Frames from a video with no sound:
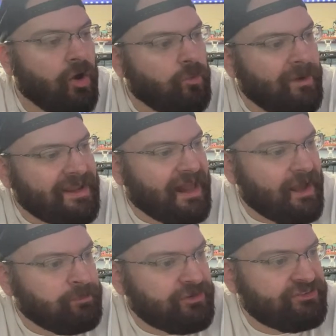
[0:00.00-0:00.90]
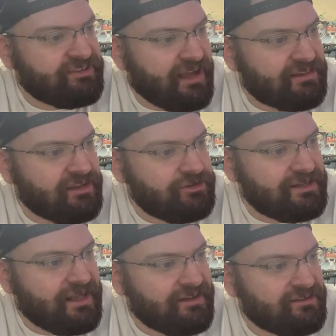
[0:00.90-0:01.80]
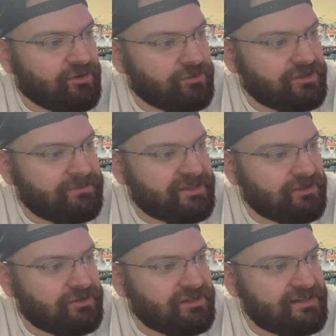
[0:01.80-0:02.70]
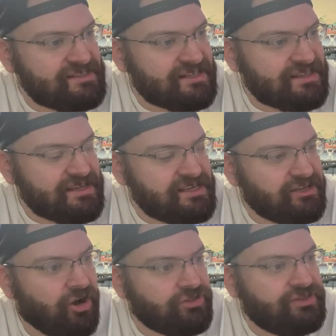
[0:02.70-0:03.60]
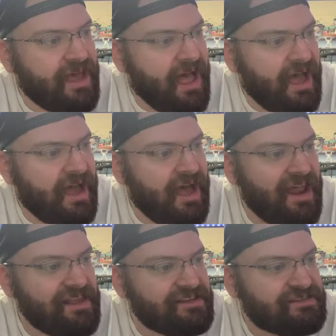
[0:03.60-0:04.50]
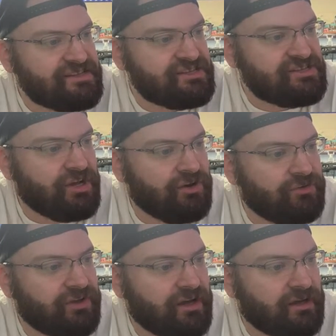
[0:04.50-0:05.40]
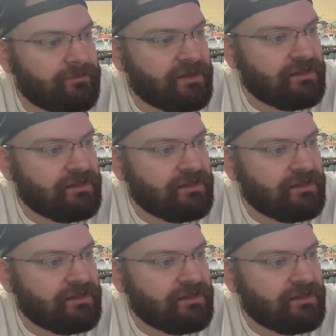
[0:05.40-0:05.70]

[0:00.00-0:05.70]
Wait, Apple's sideloading has only been localized to the EU? That is so dumb.